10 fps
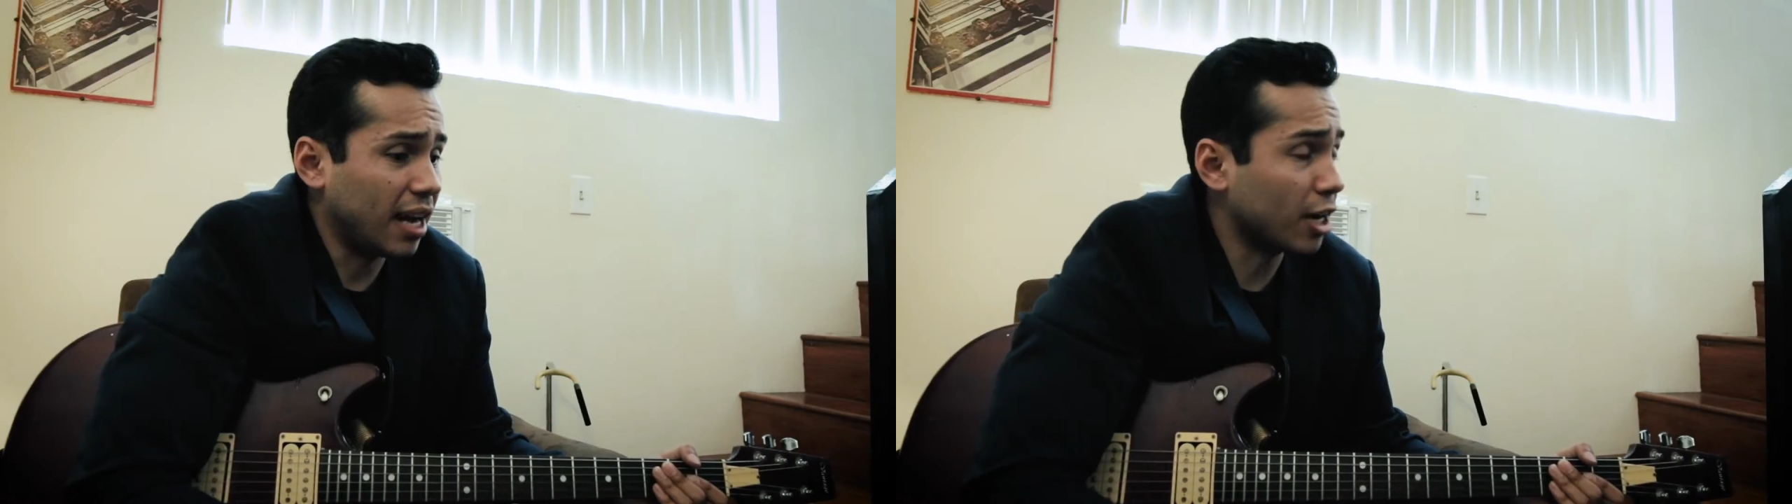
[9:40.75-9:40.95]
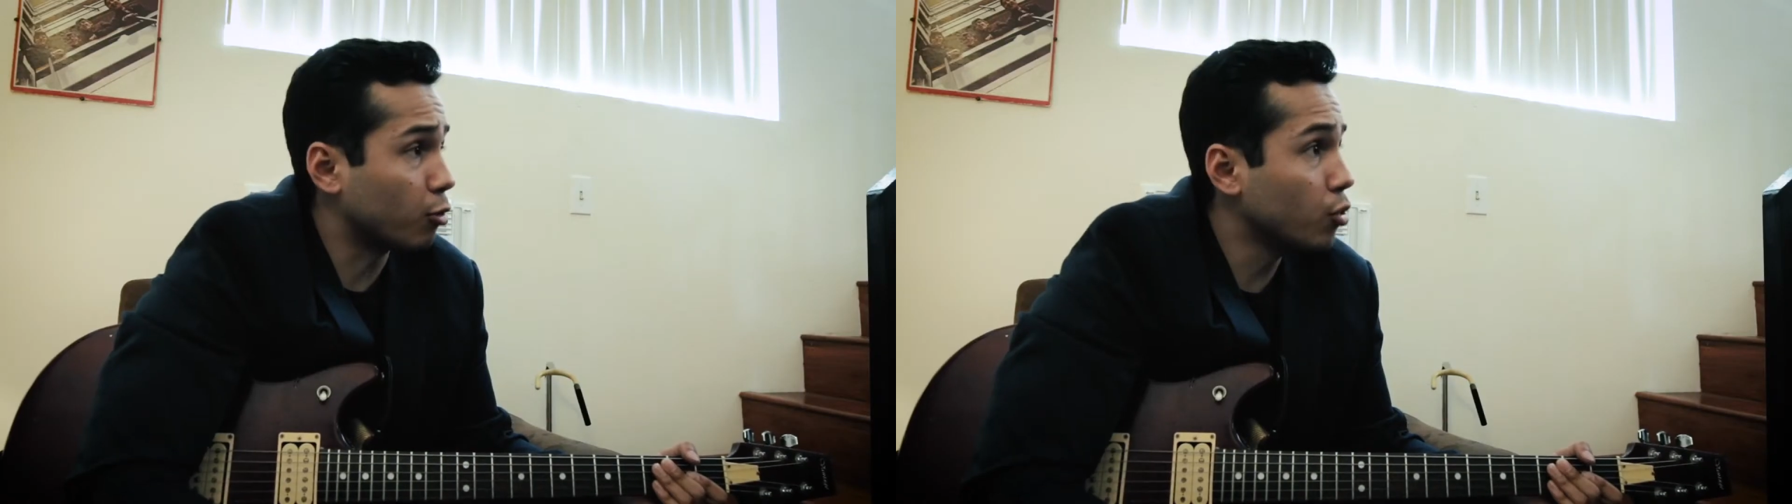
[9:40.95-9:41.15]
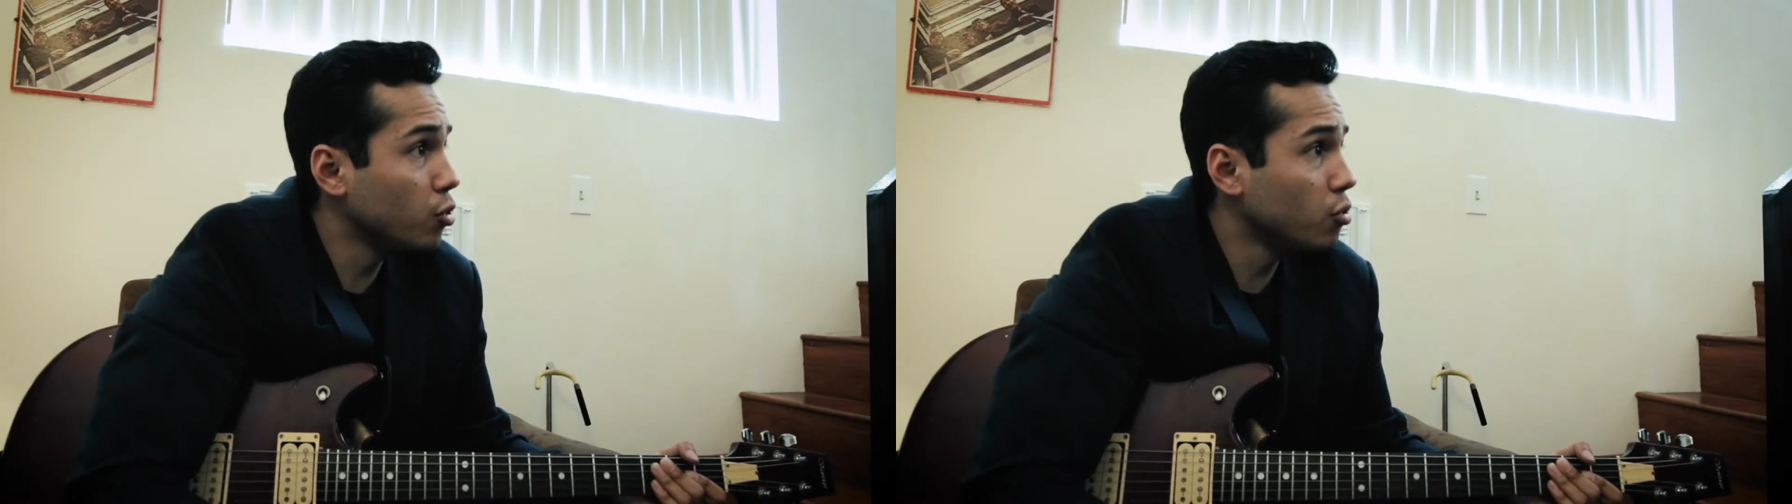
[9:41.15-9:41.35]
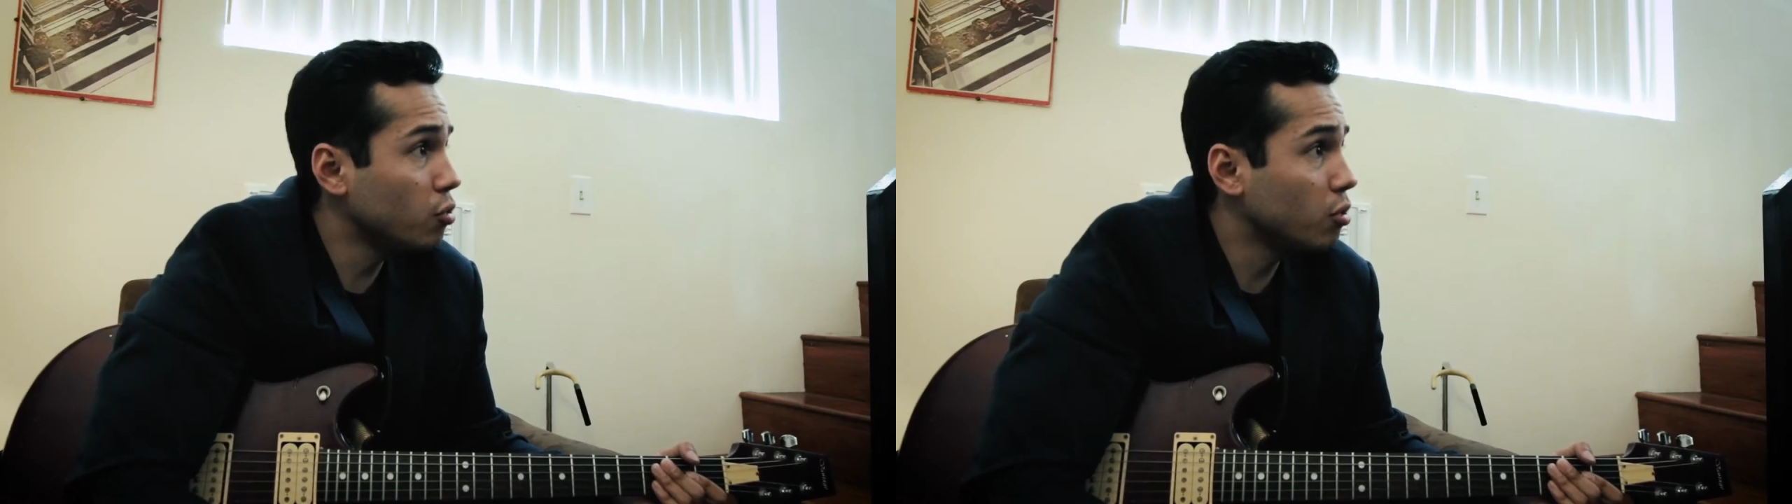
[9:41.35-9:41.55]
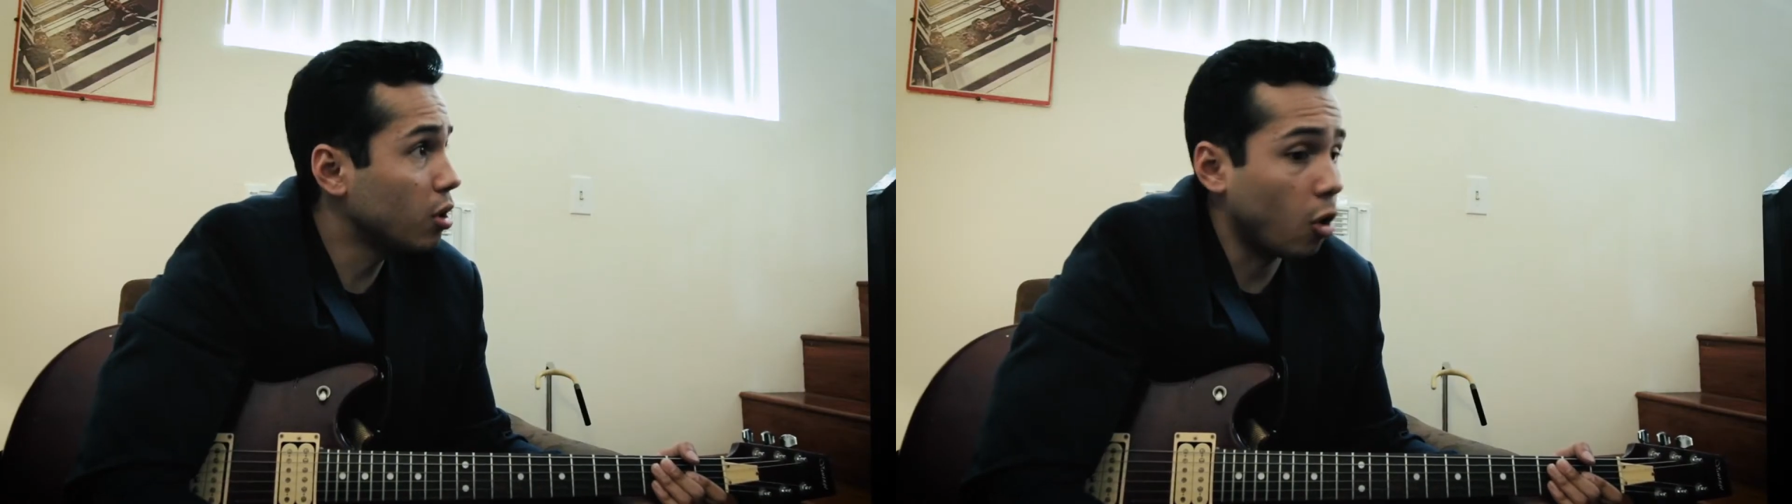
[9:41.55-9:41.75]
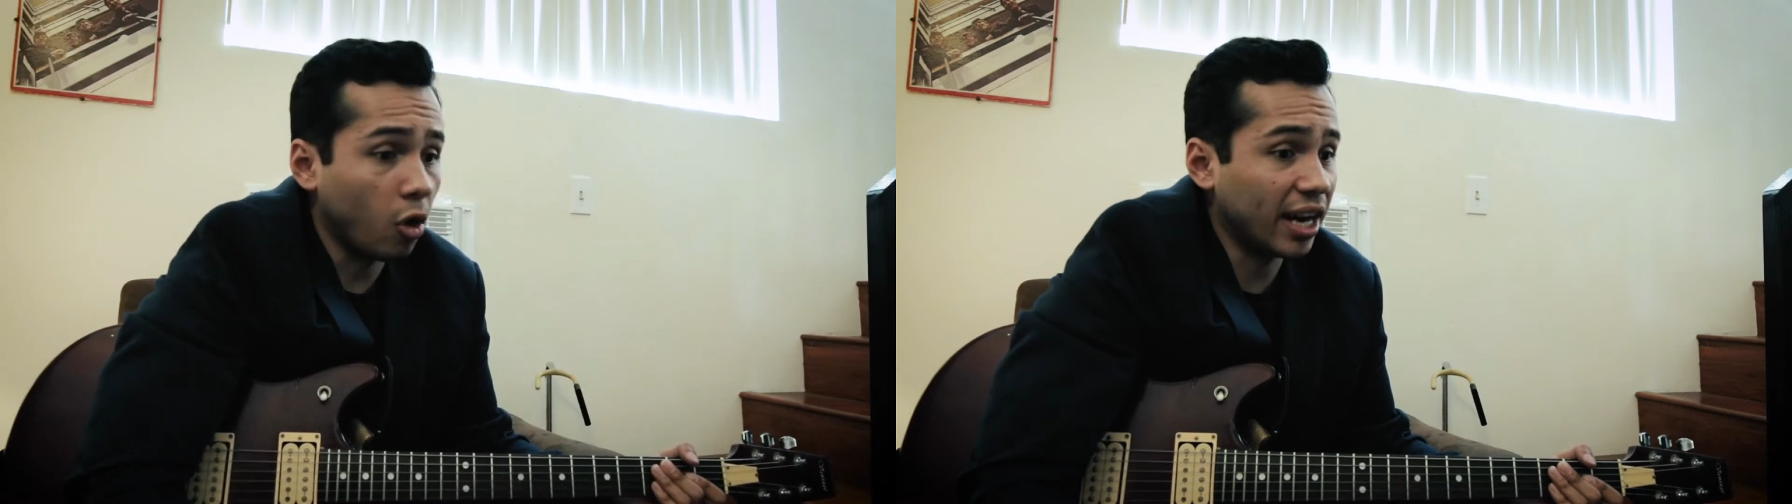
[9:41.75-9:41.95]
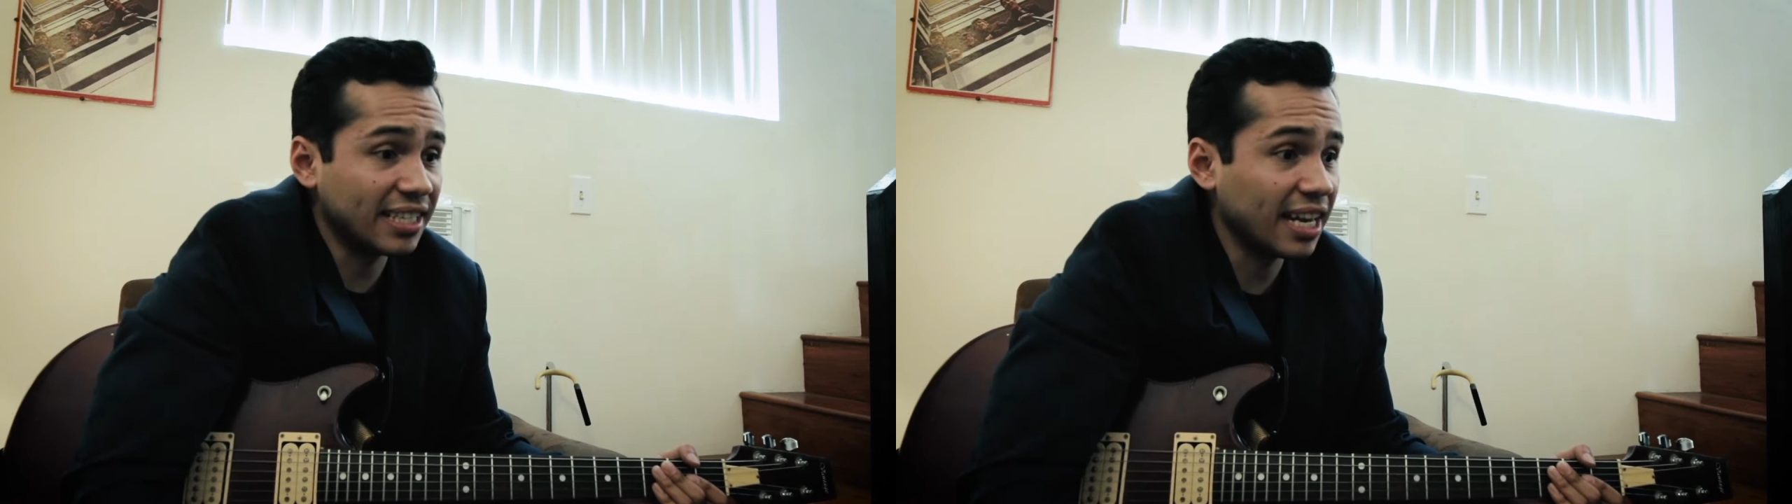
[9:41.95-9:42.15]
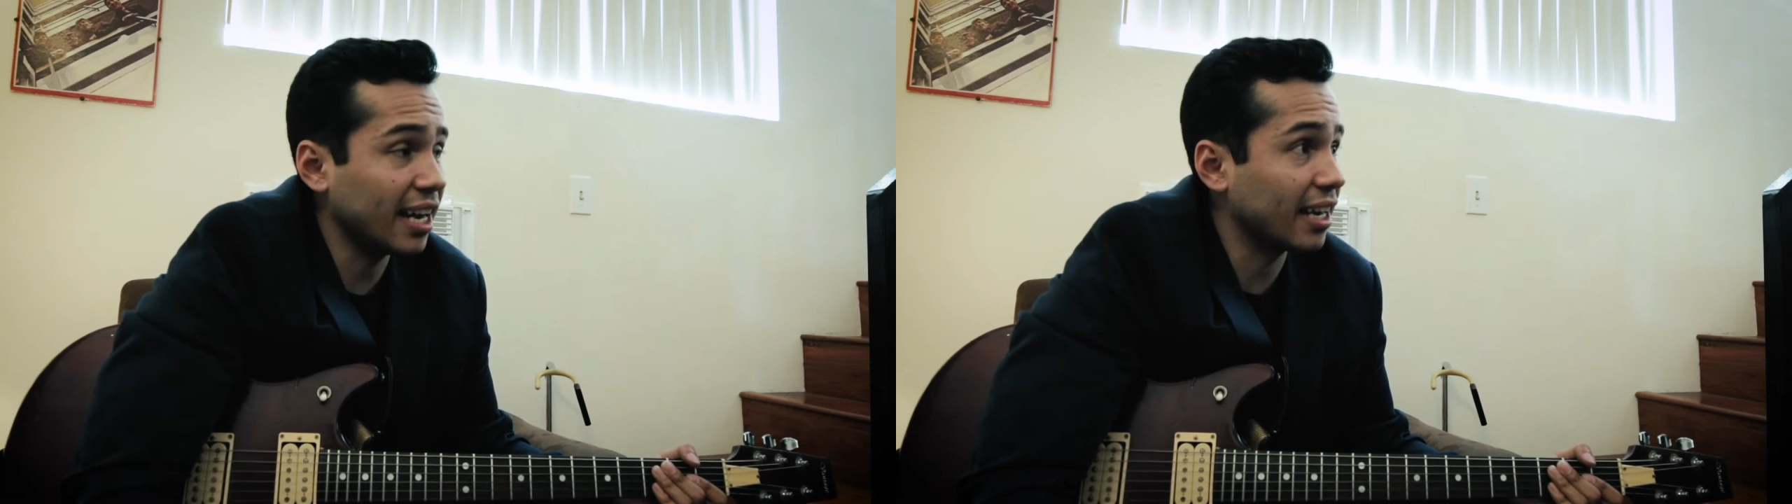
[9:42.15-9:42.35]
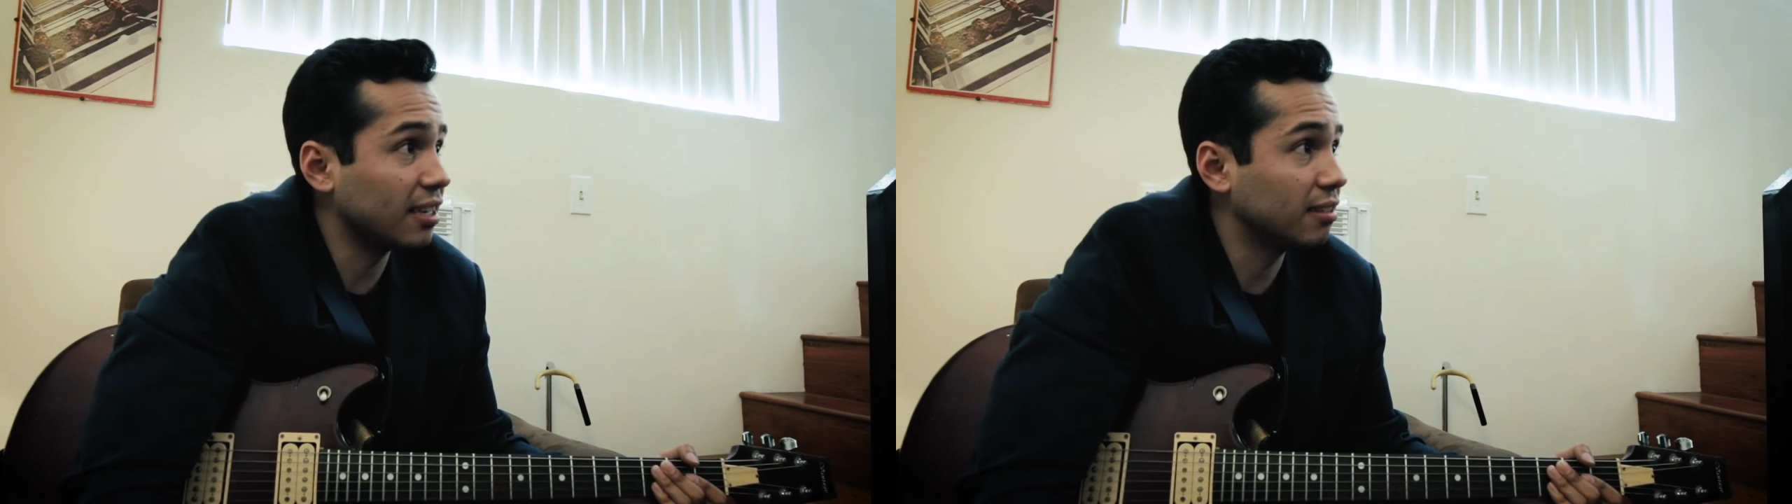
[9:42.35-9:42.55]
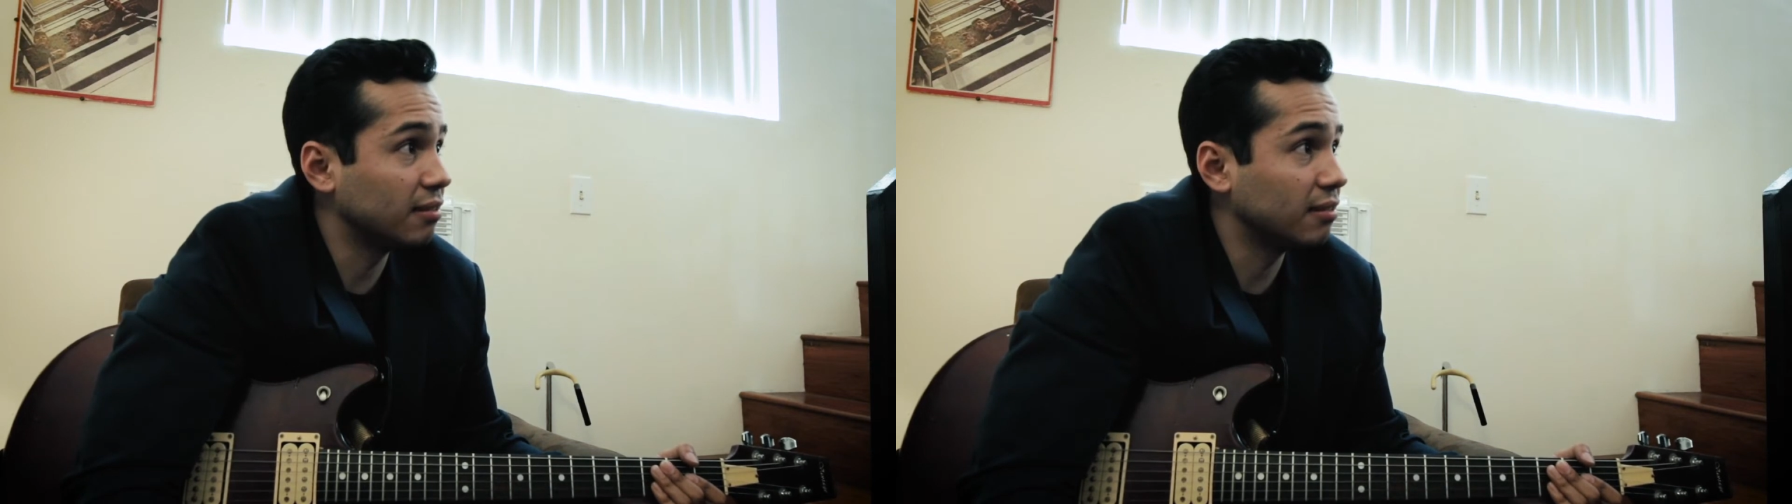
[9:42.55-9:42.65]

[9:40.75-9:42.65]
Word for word: I grew or I die.